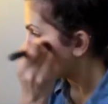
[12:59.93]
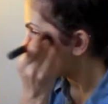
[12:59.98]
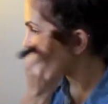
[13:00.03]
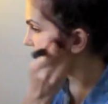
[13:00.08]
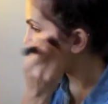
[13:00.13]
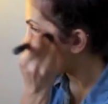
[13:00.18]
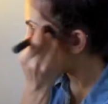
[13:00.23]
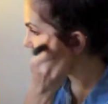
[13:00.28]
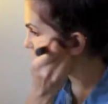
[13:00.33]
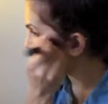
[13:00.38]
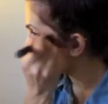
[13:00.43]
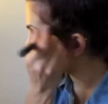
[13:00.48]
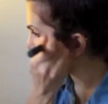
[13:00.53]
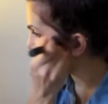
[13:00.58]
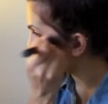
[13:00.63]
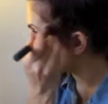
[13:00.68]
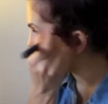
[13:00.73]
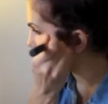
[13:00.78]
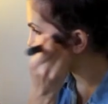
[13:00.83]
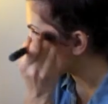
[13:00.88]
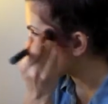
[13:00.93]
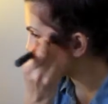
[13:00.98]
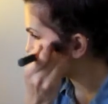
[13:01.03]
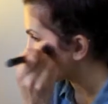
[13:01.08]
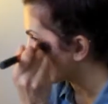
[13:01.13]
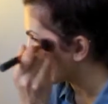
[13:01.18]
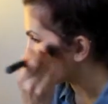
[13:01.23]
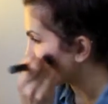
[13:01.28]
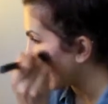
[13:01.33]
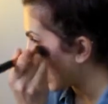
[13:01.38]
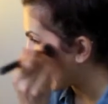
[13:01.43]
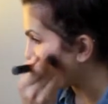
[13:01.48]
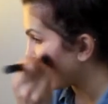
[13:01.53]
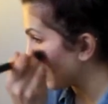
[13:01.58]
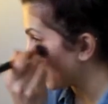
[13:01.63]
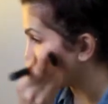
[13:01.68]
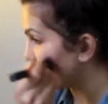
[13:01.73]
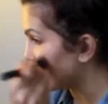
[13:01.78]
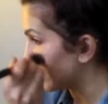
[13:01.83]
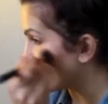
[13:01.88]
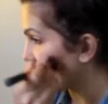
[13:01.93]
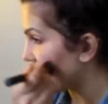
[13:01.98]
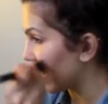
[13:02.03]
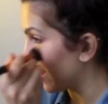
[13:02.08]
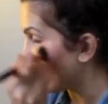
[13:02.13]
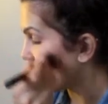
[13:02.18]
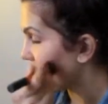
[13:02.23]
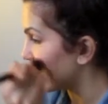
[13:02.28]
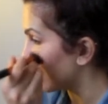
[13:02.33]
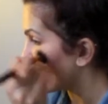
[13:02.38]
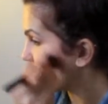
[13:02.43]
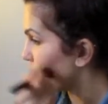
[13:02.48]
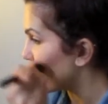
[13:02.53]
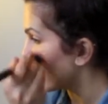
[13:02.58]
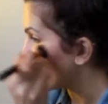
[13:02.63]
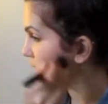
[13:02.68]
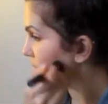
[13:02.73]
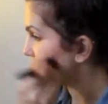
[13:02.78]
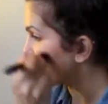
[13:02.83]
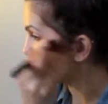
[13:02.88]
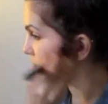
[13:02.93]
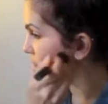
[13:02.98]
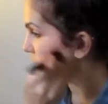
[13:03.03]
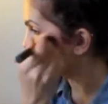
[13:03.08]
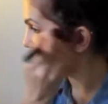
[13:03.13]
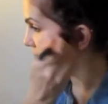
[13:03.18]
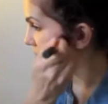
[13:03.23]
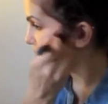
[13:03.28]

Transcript: Yeah, I've got really sallow skin, which